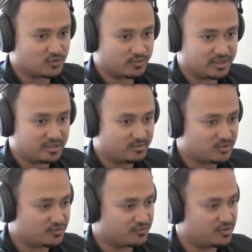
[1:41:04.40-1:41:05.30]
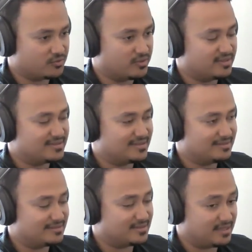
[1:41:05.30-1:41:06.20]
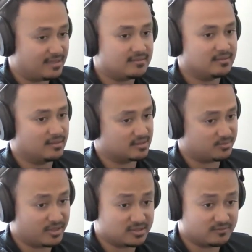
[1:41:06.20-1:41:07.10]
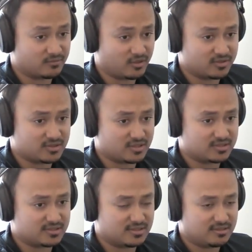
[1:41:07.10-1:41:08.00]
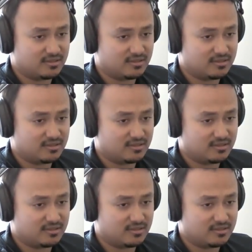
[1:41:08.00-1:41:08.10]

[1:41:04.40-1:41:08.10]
or making a music video is an insanely expensive process.